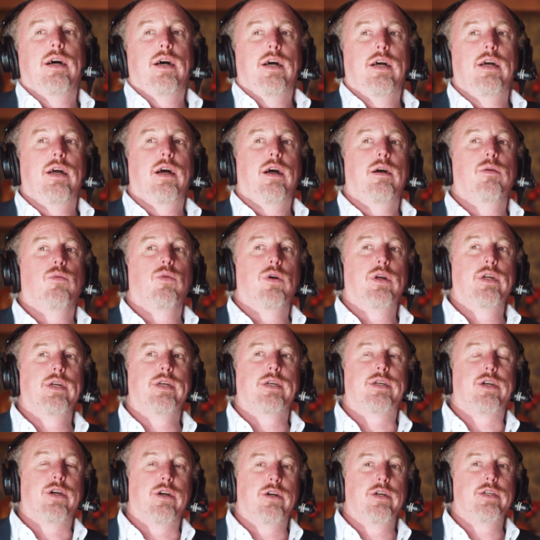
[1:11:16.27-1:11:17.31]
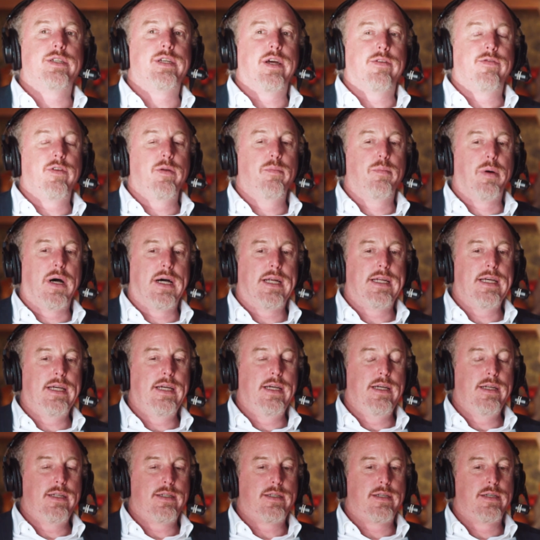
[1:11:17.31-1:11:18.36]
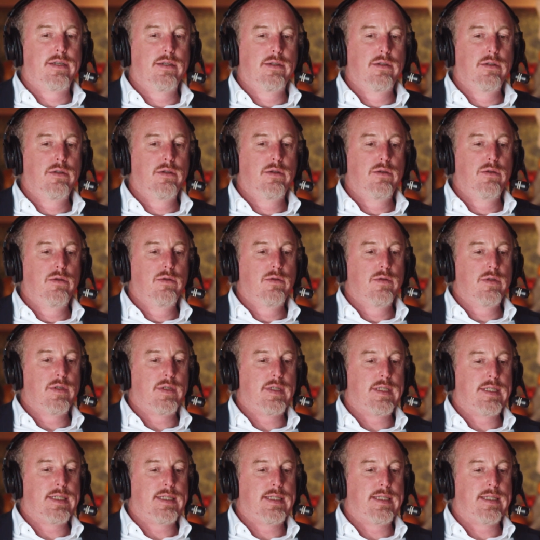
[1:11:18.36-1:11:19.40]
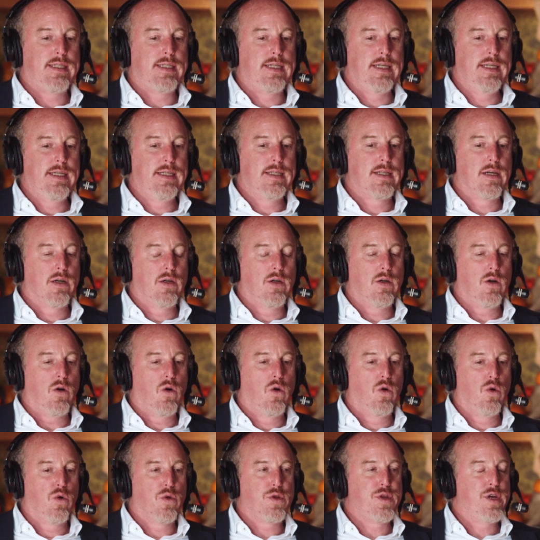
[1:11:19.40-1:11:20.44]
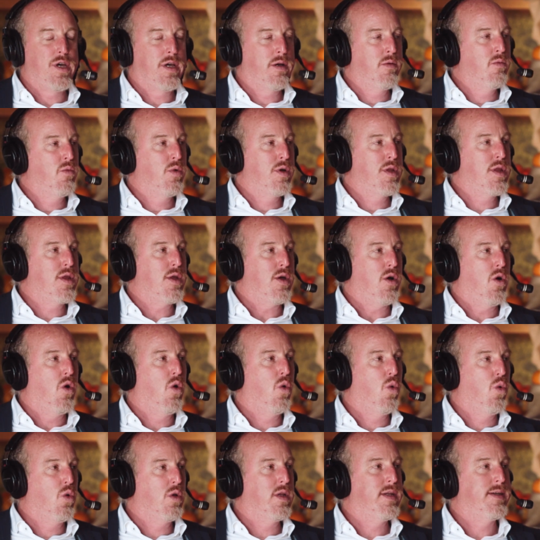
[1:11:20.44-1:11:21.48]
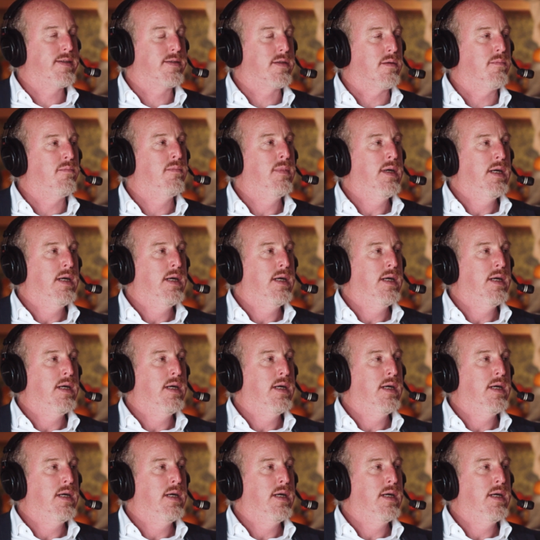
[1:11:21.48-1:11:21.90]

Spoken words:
I want to encourage everybody to see the whole thing with holism.